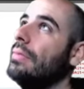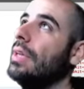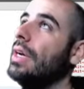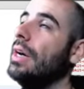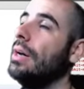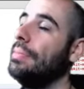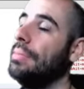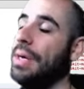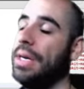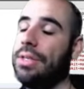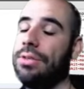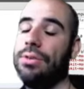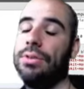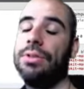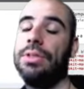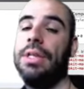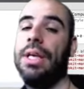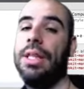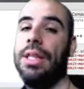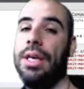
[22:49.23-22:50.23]
uh,
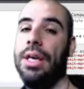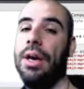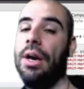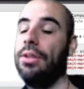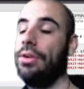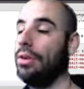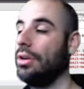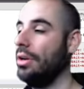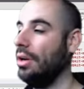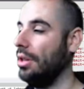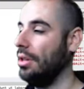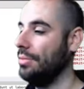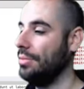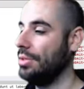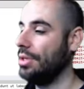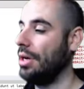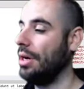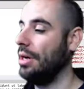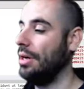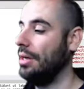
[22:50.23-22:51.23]
pixels that the other
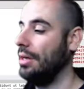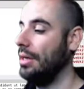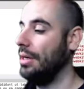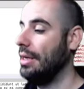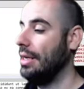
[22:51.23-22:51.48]
columns are.